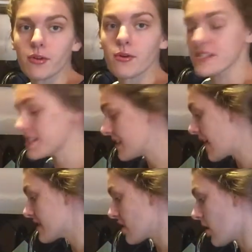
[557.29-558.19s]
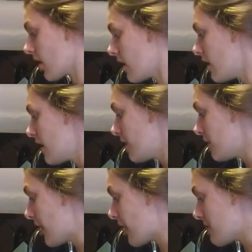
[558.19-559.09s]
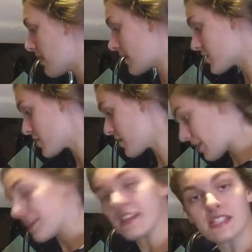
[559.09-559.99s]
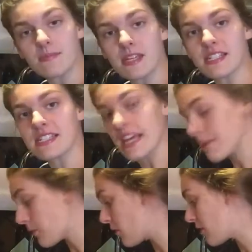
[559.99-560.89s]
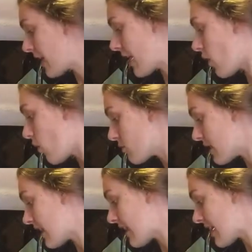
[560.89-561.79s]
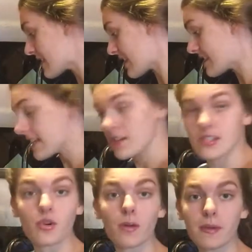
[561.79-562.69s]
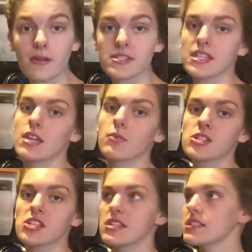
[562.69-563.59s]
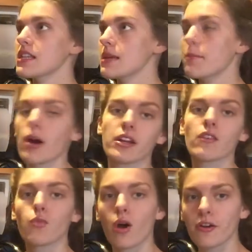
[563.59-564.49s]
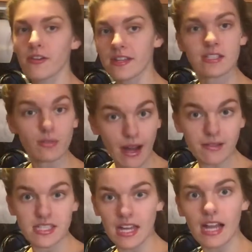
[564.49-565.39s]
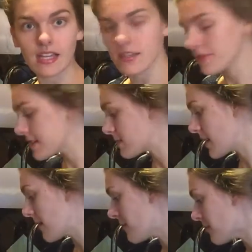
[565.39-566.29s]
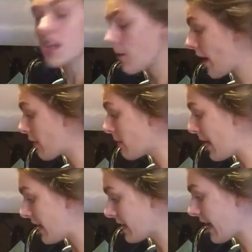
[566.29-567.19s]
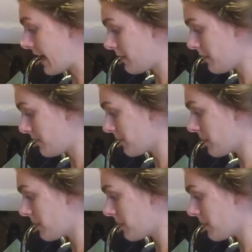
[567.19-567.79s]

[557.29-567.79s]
water horses, yes, are very much a Thisbe staple. They only exist in the Scorpio Sea, which is the body of water that surrounds the island of Thisbe. So our man, Gabe,